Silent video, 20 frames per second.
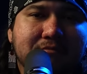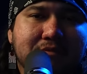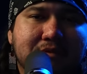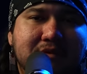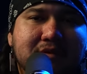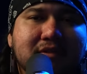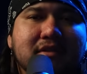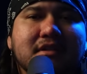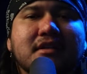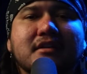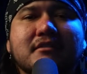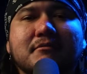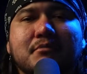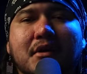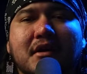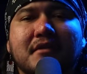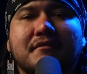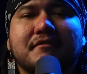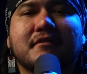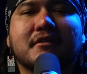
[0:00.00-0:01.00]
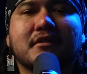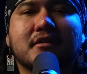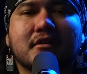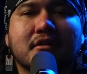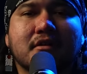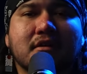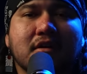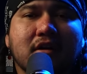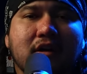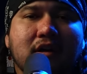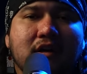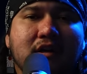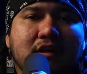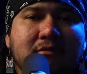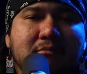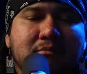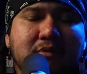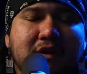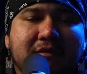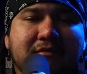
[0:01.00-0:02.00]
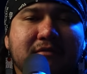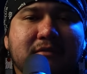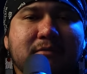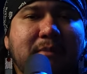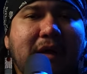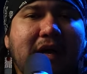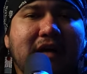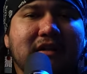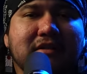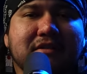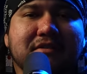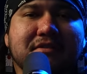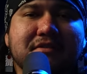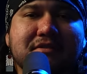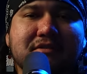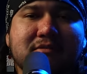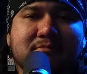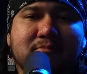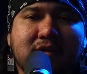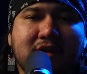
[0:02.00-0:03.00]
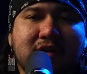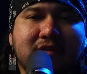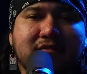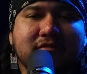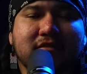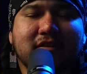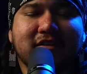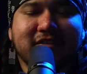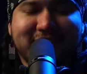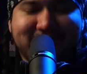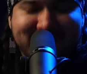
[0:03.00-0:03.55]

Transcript: Poor thing. Pray for her. Pray for balance. Pray for.